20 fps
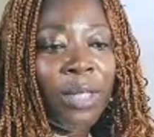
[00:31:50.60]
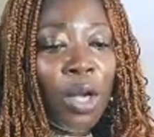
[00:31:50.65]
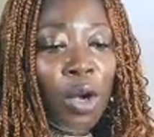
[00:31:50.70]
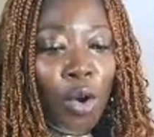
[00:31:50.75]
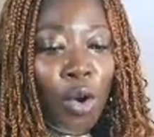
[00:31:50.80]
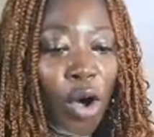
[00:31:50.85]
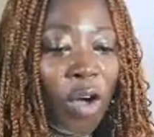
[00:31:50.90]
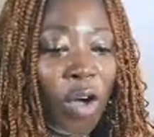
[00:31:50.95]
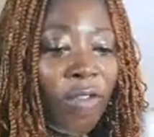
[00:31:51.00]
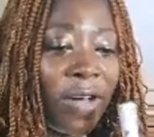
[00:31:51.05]

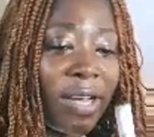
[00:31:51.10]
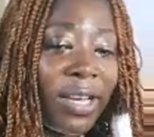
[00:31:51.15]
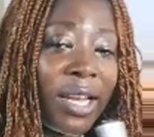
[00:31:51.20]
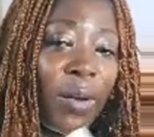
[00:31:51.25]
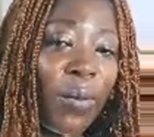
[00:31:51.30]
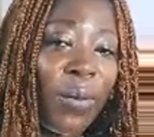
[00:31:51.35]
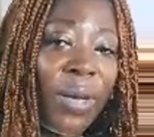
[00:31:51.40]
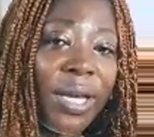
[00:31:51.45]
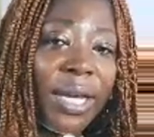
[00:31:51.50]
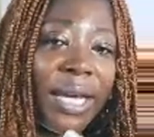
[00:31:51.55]
Over the
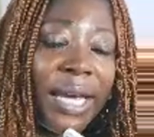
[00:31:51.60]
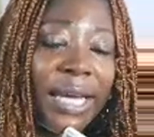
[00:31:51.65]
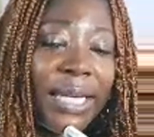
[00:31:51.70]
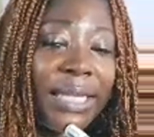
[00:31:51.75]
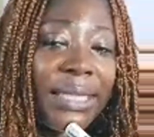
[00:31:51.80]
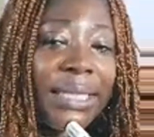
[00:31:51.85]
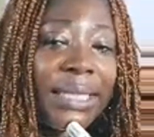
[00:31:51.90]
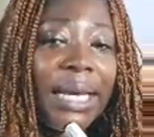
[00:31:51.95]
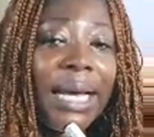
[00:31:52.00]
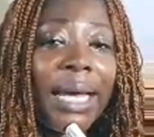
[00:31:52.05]

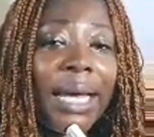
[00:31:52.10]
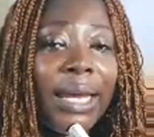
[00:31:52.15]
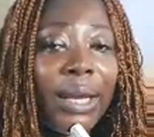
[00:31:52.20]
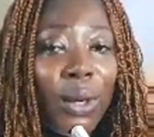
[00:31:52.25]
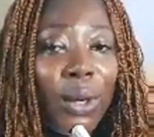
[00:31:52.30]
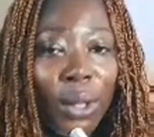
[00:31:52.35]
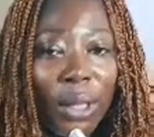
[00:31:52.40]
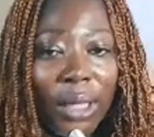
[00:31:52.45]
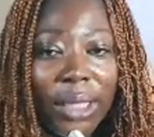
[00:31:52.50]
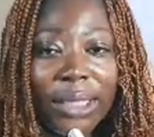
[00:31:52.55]
weekend, I
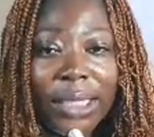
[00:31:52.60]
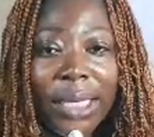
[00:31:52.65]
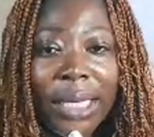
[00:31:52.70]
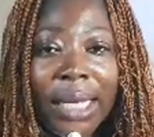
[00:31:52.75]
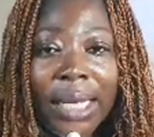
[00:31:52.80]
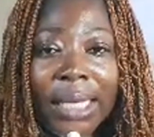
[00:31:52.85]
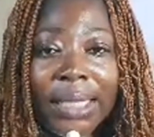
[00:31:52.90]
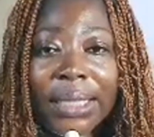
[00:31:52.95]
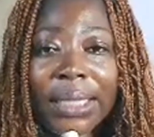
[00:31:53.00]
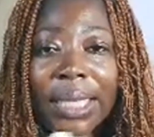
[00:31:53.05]

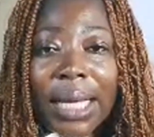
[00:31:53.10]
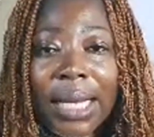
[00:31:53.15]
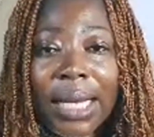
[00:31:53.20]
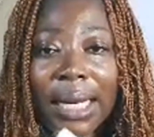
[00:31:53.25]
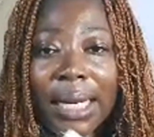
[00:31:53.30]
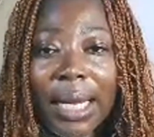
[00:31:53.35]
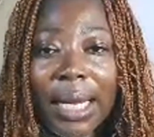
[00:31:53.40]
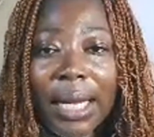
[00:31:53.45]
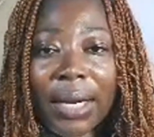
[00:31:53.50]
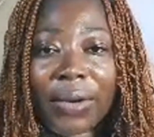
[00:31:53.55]
audited
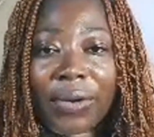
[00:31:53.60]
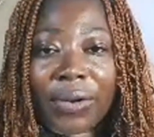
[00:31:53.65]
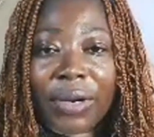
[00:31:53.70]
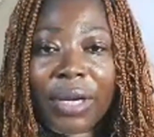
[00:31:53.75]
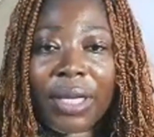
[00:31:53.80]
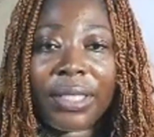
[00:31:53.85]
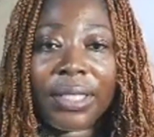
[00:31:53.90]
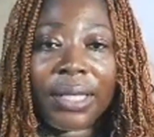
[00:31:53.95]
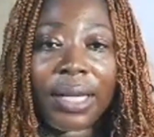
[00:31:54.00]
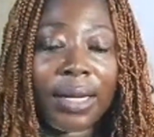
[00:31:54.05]
another
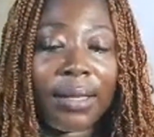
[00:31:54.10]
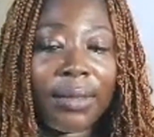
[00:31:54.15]
creator.